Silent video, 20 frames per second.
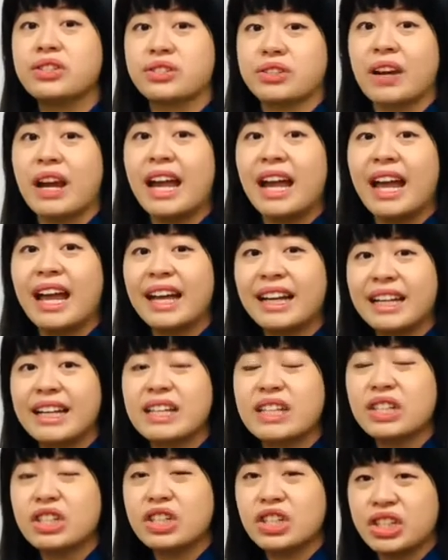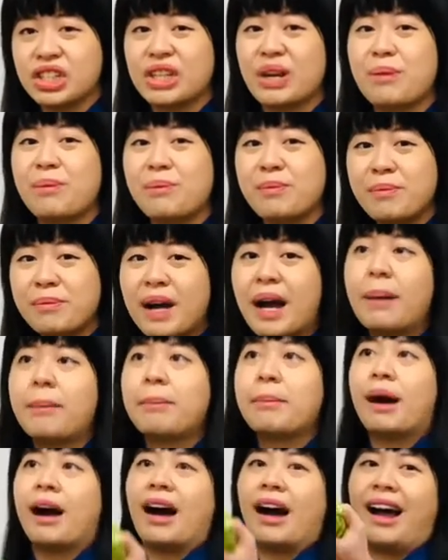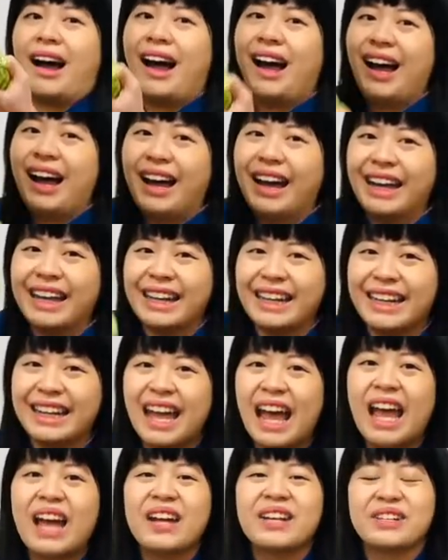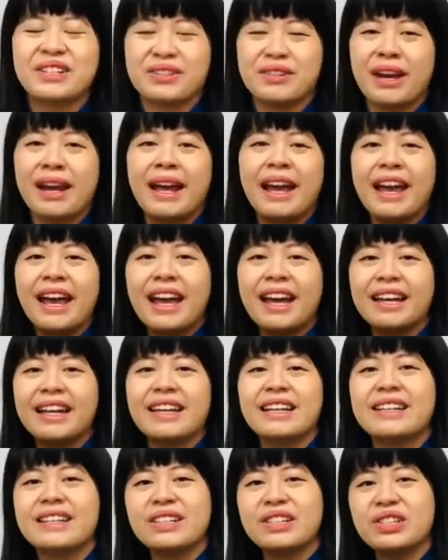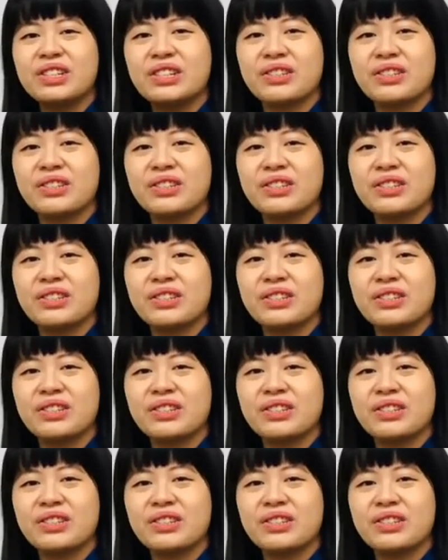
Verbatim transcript: dragon, jump up high. Dragon,